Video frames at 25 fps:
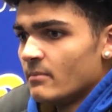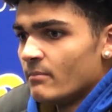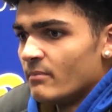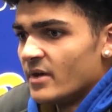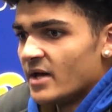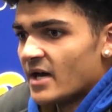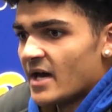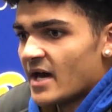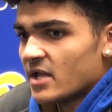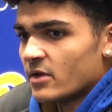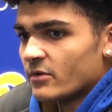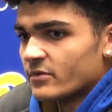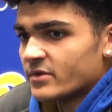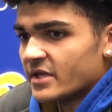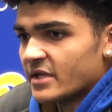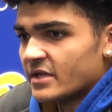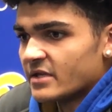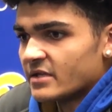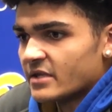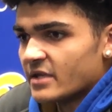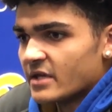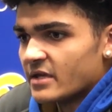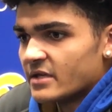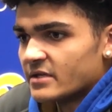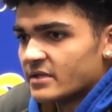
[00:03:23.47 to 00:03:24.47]
but I don't
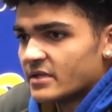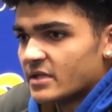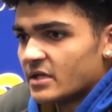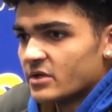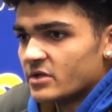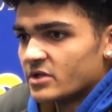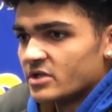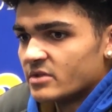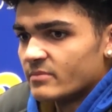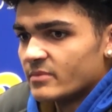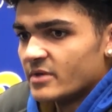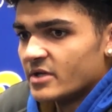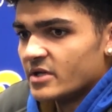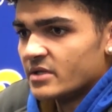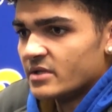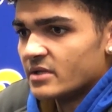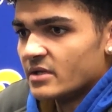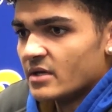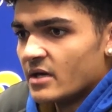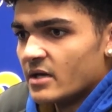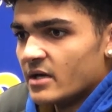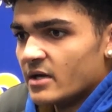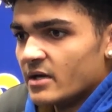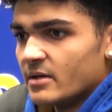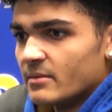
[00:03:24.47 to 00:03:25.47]
think that there's been
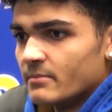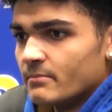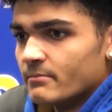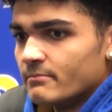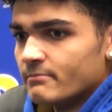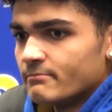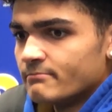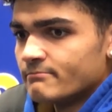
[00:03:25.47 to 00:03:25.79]
um,